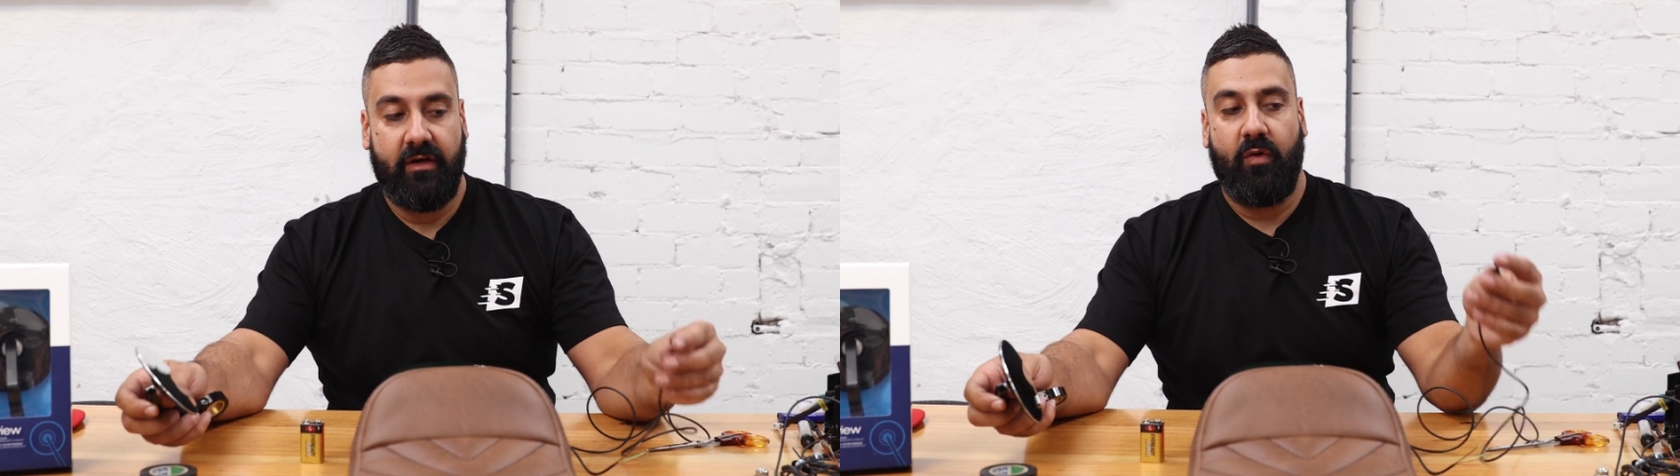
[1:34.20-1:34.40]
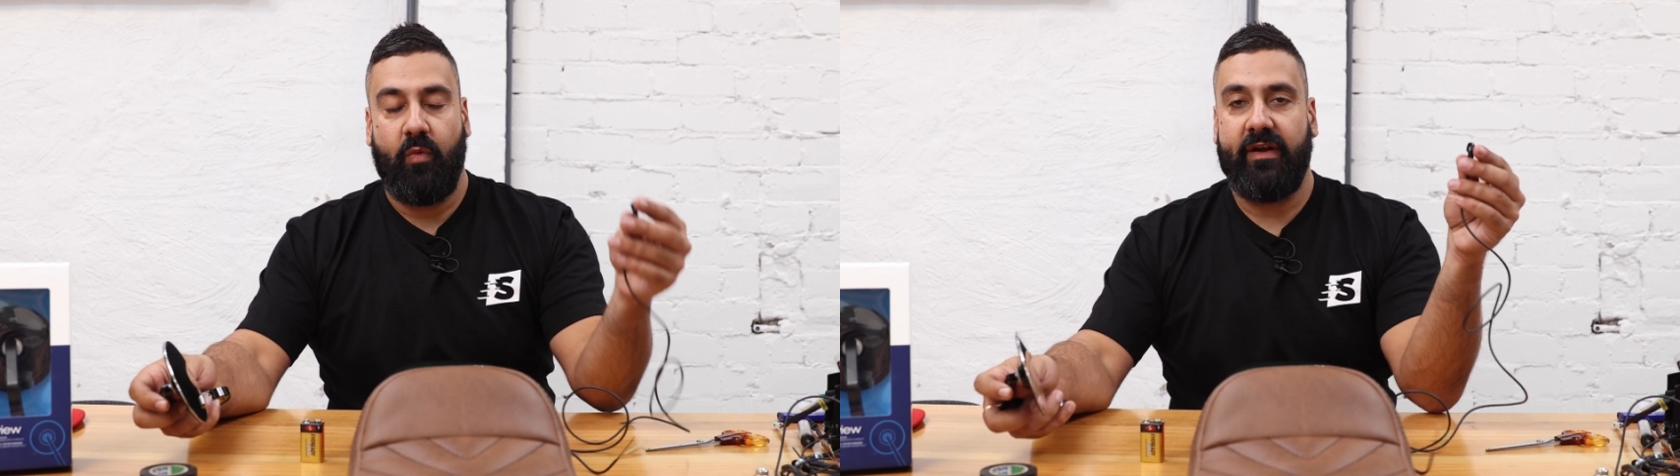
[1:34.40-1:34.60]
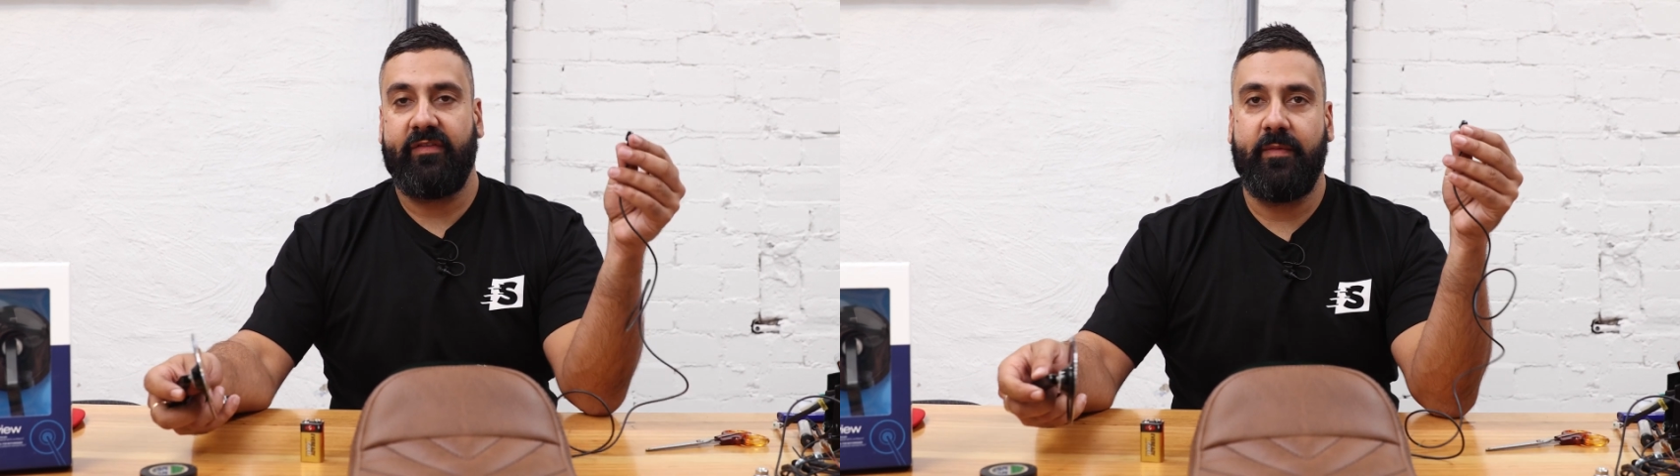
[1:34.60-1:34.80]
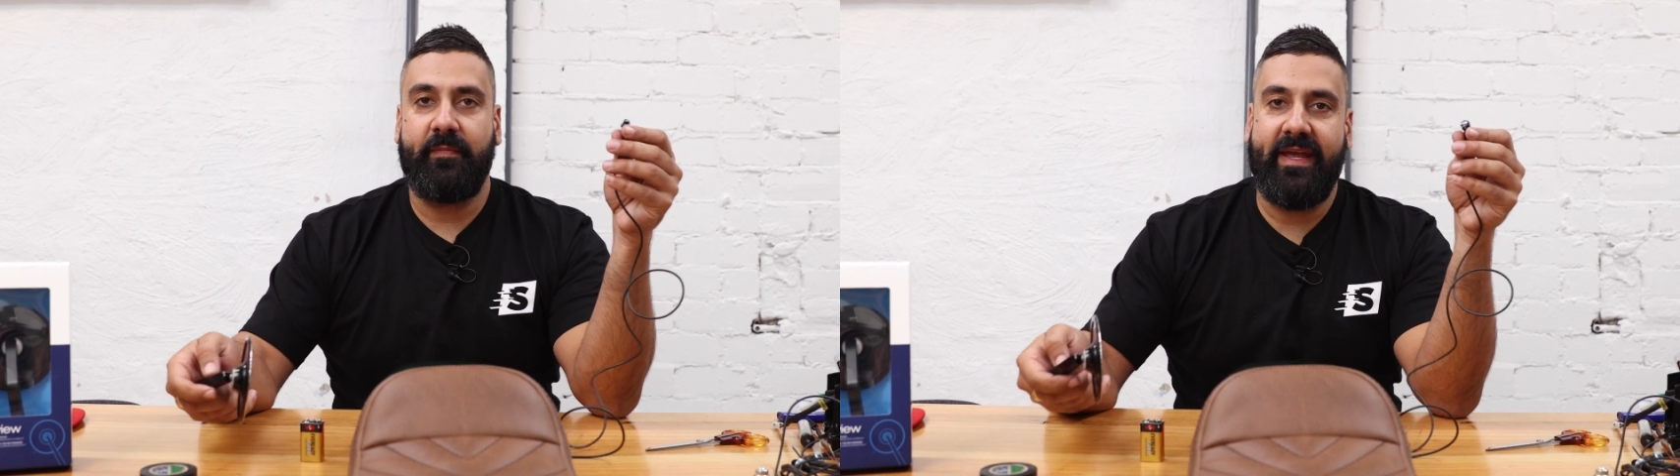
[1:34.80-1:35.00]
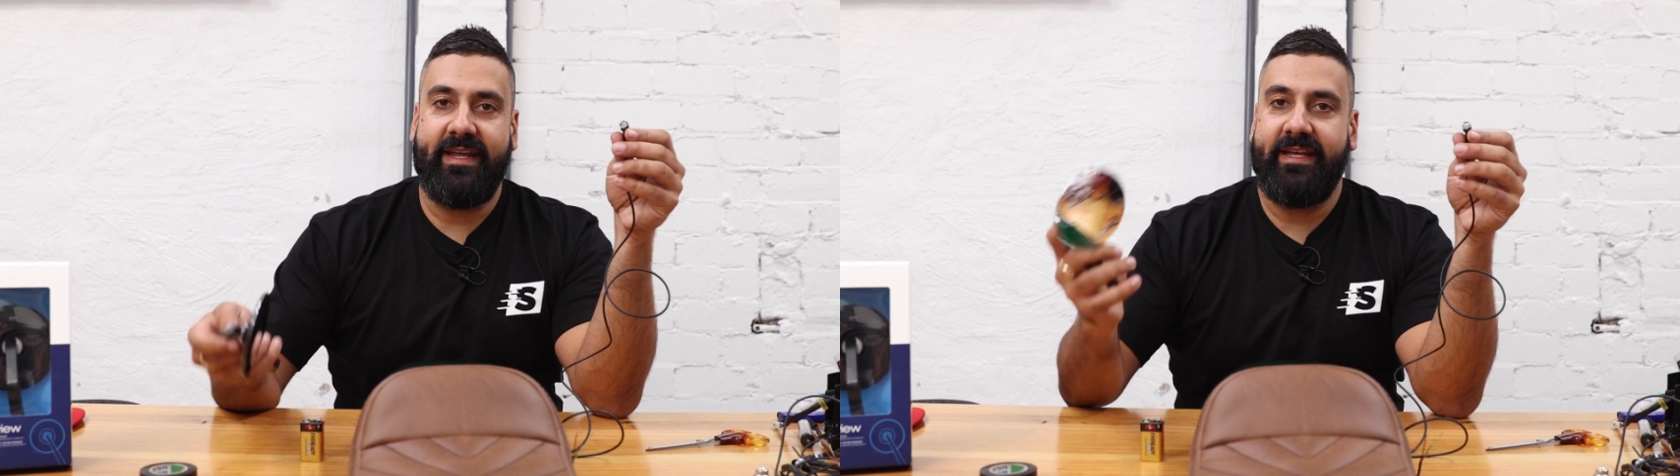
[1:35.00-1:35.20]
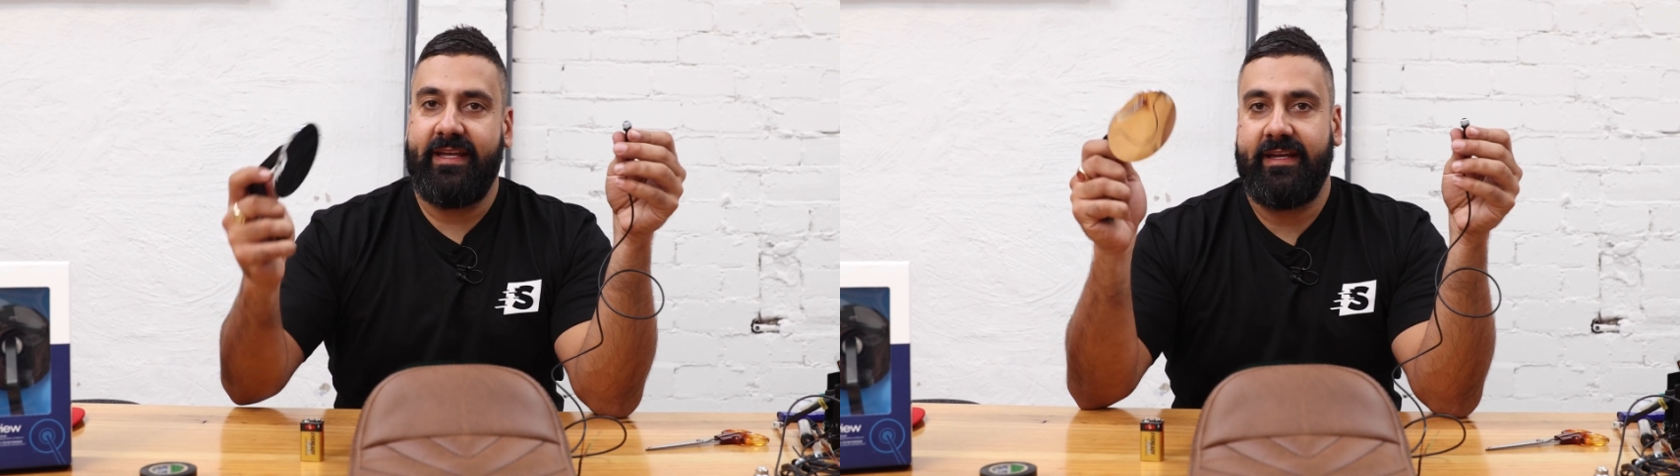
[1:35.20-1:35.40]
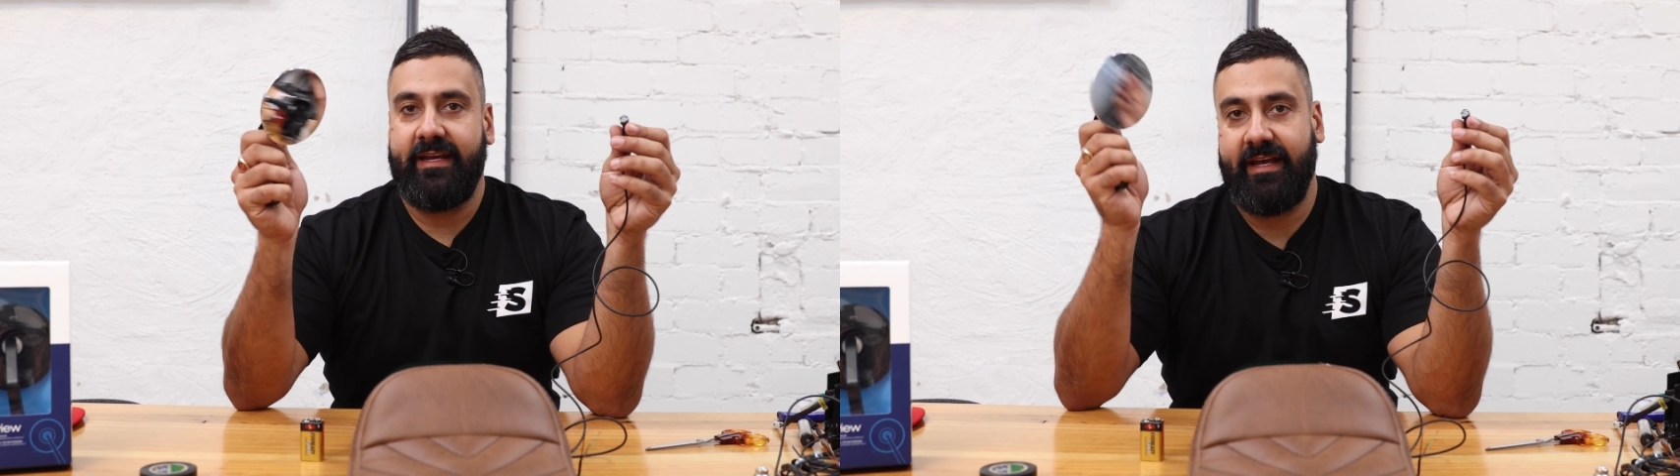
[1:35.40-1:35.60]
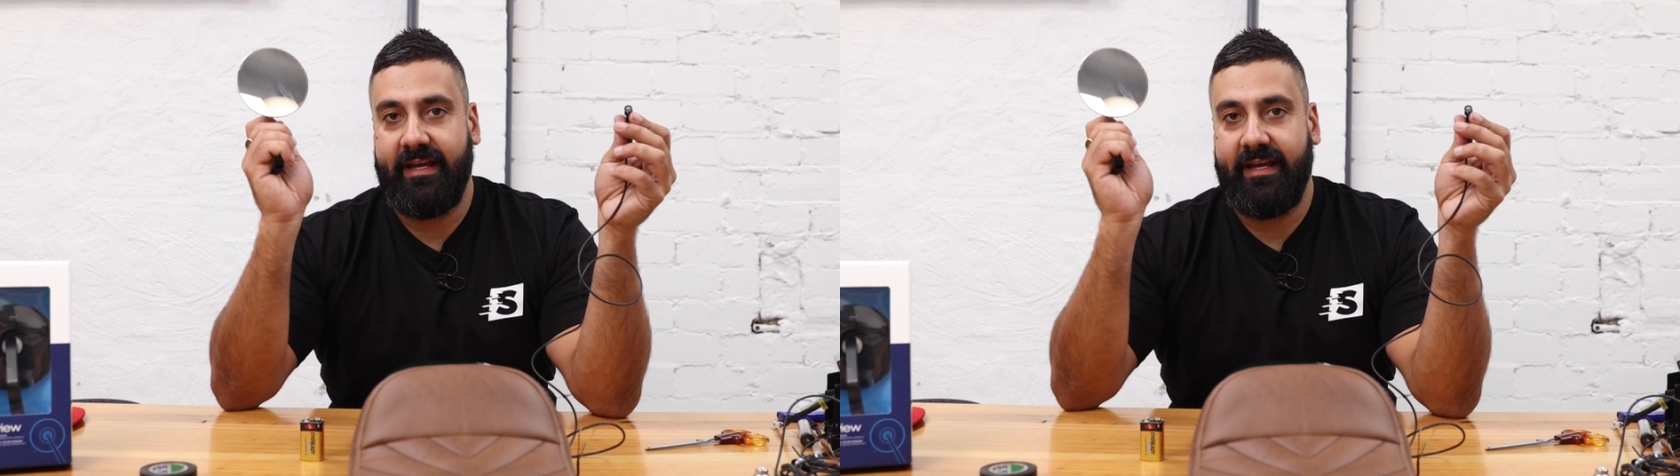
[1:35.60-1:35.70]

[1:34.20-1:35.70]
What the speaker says: One of them being